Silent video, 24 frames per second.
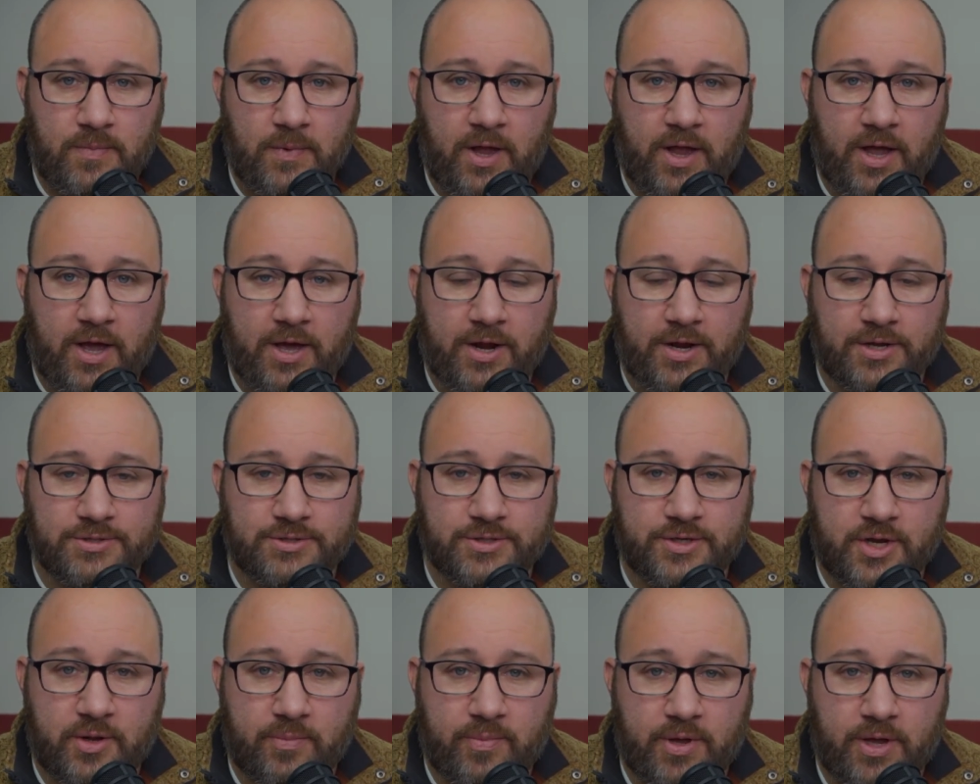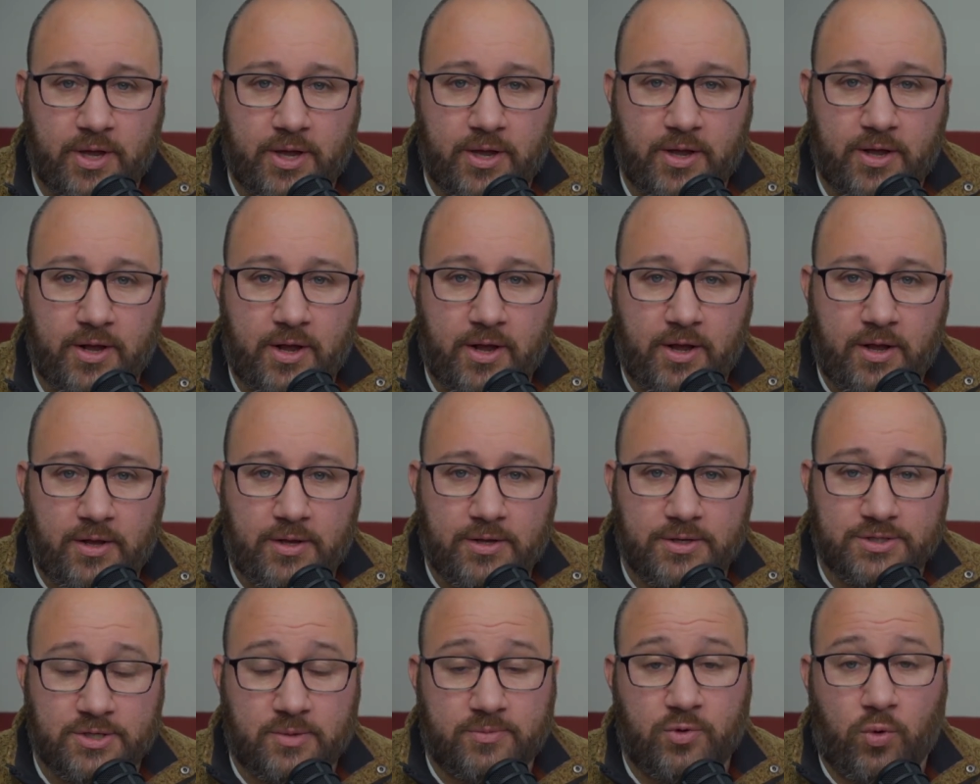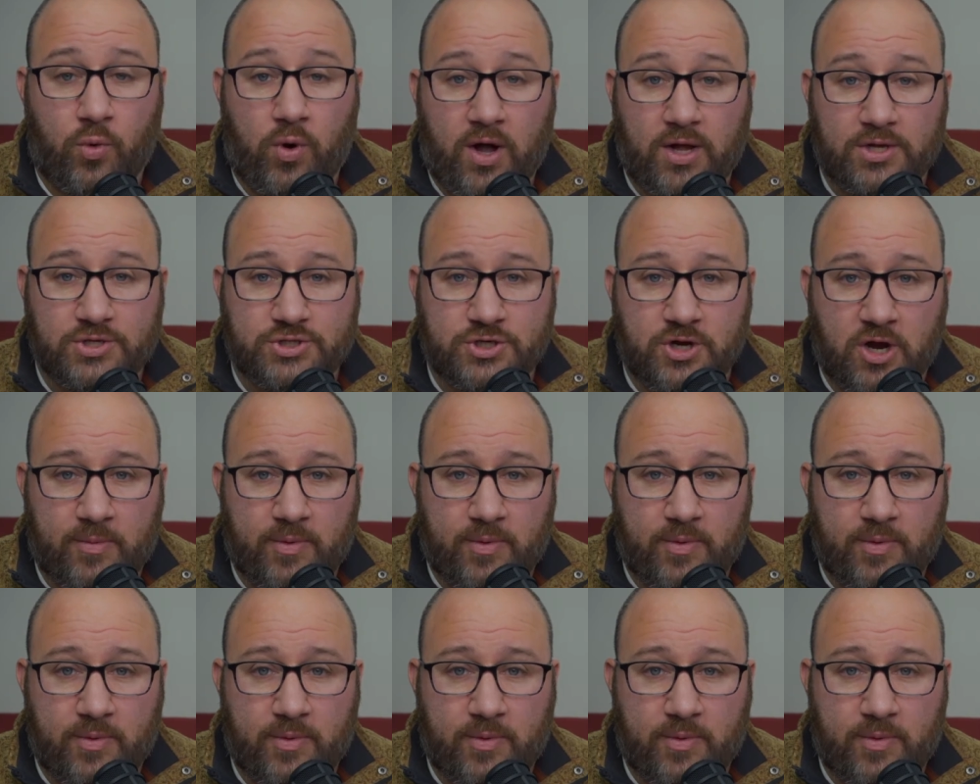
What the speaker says: And it's going to be something to watch here.